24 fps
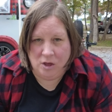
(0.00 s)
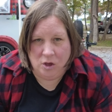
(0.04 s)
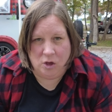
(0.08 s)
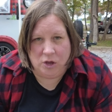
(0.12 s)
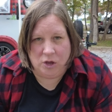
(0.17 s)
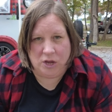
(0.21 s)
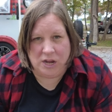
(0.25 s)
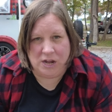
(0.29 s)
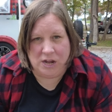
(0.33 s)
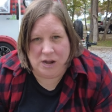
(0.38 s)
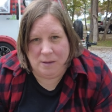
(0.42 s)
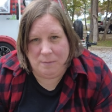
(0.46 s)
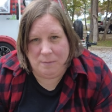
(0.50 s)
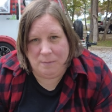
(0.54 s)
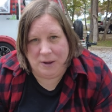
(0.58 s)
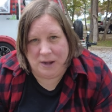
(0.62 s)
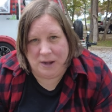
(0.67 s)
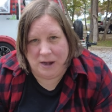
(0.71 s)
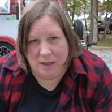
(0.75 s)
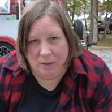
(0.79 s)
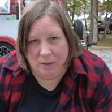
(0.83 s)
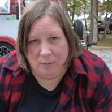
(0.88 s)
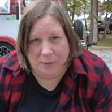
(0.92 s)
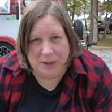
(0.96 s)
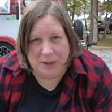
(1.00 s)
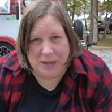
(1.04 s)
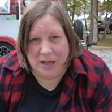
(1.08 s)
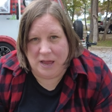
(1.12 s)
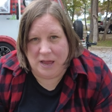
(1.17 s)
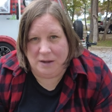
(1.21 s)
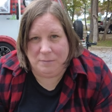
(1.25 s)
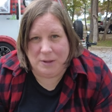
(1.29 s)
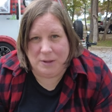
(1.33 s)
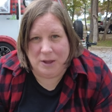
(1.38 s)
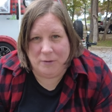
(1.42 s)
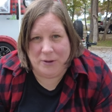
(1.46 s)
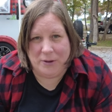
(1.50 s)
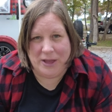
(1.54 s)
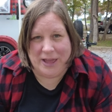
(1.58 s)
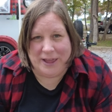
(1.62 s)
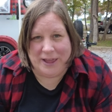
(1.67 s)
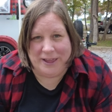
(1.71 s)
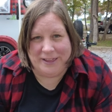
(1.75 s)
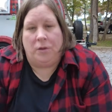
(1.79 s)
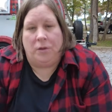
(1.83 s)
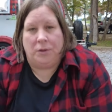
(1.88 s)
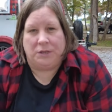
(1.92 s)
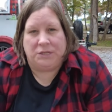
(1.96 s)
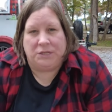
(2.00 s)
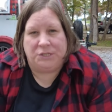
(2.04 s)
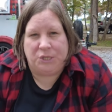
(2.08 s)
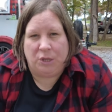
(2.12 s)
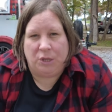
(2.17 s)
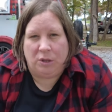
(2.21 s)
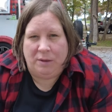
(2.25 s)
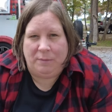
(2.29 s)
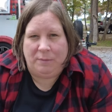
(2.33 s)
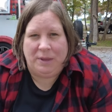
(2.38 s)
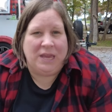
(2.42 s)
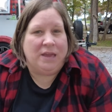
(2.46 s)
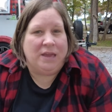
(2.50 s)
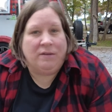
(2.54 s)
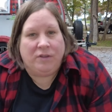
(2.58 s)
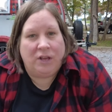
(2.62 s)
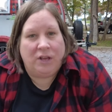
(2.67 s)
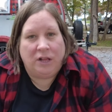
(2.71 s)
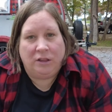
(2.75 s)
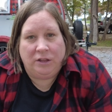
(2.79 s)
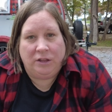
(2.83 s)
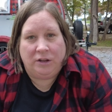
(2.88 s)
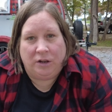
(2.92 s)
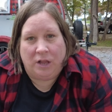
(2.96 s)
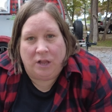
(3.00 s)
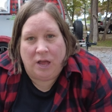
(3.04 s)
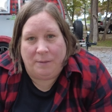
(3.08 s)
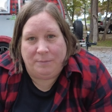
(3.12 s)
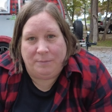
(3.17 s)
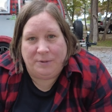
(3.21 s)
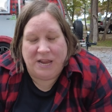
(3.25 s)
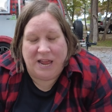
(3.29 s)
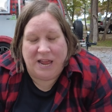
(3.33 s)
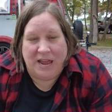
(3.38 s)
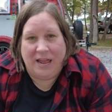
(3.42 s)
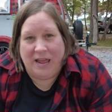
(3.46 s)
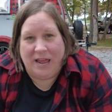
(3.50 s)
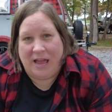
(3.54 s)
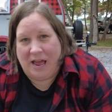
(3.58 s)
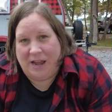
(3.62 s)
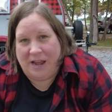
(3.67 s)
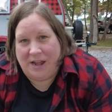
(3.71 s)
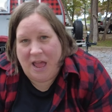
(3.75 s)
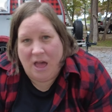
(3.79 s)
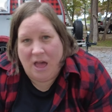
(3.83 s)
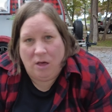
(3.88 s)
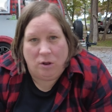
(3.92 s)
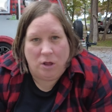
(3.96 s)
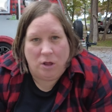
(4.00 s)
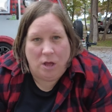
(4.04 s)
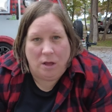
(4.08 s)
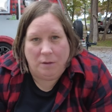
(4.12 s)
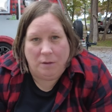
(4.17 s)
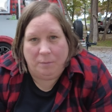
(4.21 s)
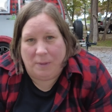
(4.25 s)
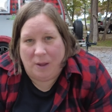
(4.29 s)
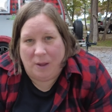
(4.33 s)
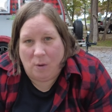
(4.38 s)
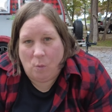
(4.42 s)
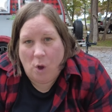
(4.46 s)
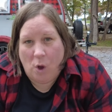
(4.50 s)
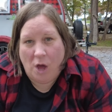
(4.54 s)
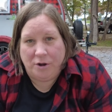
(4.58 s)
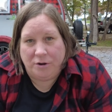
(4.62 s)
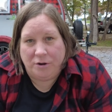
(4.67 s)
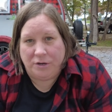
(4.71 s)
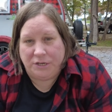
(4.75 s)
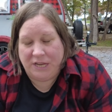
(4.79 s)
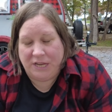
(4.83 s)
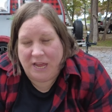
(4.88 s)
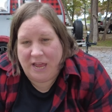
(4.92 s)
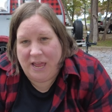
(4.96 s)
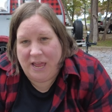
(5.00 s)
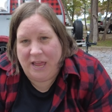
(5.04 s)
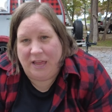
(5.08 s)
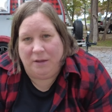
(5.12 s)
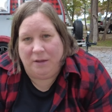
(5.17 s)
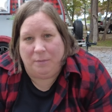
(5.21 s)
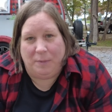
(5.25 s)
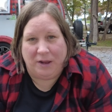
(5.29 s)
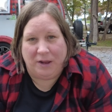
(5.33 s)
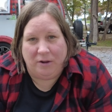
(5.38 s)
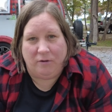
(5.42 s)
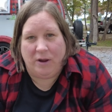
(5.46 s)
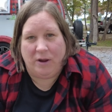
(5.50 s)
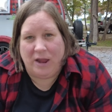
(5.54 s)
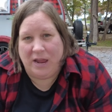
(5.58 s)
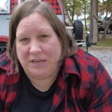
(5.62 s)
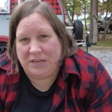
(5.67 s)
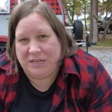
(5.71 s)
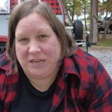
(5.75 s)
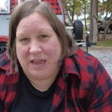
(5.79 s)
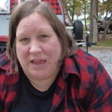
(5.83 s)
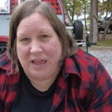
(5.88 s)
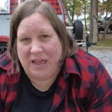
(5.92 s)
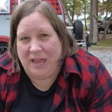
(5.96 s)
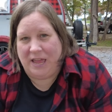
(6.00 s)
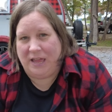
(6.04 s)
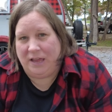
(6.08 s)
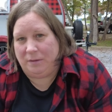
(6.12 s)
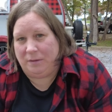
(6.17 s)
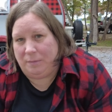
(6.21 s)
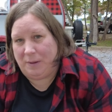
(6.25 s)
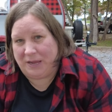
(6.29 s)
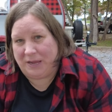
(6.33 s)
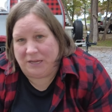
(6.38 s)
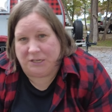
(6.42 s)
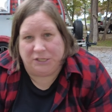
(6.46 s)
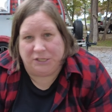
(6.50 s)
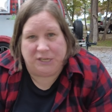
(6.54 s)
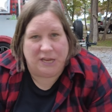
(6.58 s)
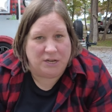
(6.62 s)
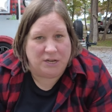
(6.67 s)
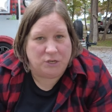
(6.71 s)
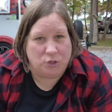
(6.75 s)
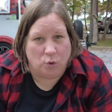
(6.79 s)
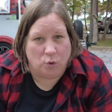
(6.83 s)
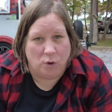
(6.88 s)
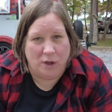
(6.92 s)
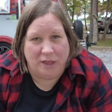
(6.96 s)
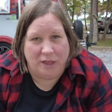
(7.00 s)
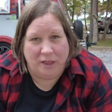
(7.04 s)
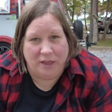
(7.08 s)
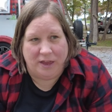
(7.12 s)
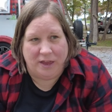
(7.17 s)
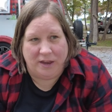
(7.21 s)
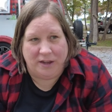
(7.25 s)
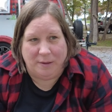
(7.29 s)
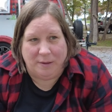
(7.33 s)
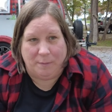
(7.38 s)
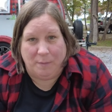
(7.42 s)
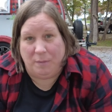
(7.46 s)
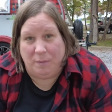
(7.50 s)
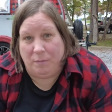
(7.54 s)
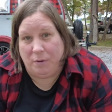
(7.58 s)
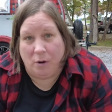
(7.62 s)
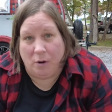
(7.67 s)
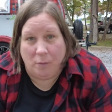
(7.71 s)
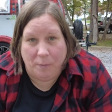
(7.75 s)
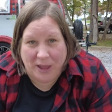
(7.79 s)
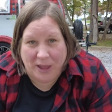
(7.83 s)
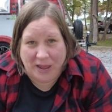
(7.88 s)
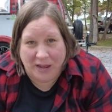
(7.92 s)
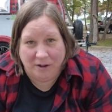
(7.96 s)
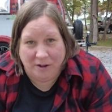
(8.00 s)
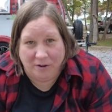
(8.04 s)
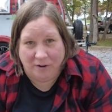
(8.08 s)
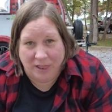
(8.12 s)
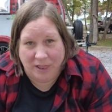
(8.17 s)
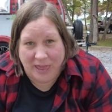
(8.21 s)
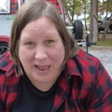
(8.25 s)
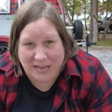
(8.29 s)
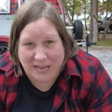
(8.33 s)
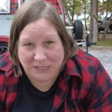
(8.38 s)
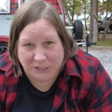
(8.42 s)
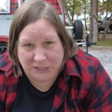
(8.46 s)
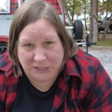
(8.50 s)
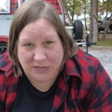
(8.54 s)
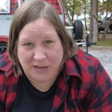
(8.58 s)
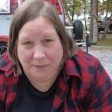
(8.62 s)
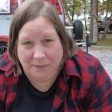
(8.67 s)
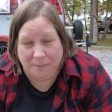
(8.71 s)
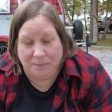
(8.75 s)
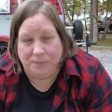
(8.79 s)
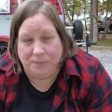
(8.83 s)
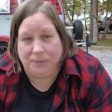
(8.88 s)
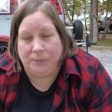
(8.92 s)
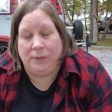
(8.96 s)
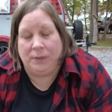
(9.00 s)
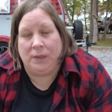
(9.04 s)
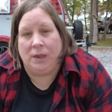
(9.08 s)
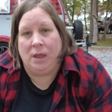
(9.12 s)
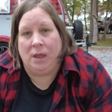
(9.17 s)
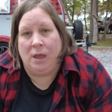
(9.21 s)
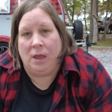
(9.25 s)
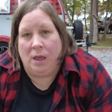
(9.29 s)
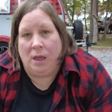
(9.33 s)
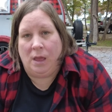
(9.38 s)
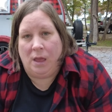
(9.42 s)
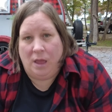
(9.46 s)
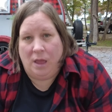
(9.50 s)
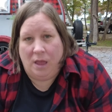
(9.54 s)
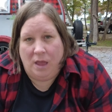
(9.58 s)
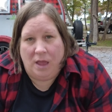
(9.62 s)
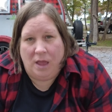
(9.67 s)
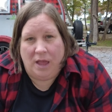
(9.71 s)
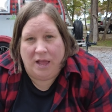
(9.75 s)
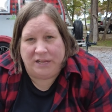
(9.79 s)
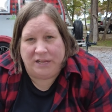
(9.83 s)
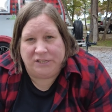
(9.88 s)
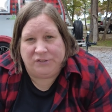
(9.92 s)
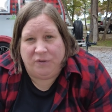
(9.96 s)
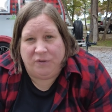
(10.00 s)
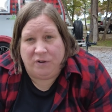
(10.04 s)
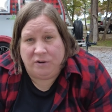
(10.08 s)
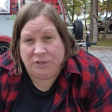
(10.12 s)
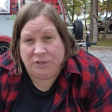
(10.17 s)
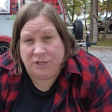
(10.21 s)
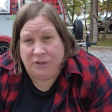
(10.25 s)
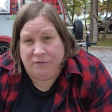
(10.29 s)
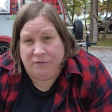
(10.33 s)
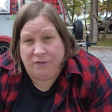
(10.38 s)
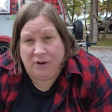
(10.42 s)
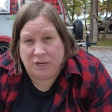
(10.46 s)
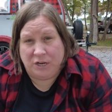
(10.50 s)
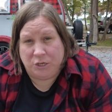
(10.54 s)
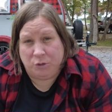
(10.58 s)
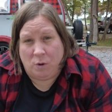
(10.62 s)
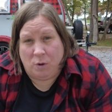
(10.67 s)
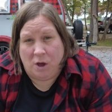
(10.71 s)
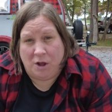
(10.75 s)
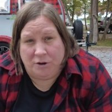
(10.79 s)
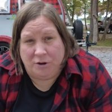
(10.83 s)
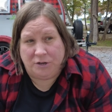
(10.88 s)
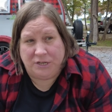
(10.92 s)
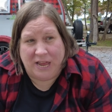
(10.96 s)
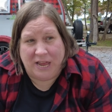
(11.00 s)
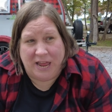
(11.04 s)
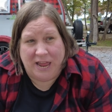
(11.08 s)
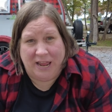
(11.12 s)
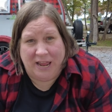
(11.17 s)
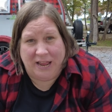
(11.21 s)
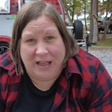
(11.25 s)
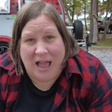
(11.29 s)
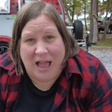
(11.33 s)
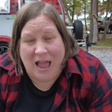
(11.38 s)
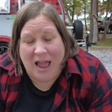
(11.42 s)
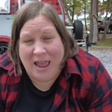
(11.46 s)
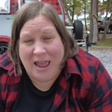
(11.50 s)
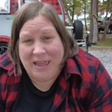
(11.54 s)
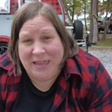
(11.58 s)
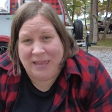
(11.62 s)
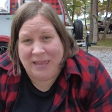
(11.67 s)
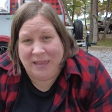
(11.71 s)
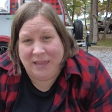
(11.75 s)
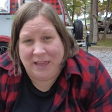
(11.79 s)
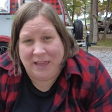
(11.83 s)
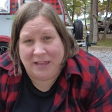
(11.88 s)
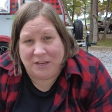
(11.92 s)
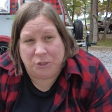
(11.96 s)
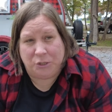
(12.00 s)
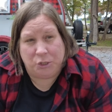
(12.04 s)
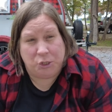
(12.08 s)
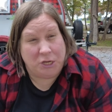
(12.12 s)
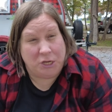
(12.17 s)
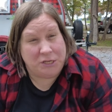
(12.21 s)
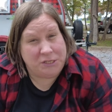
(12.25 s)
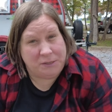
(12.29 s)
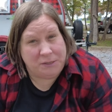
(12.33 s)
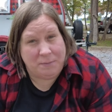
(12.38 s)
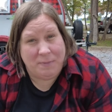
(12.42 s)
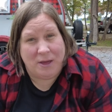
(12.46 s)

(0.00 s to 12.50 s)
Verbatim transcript: hook it up, and I'll be on my way. So let me give you a little update on how long my water tank, my gray tank, my cassette toilet, and my propane are lasting. As far as the freshwater tank, I can get just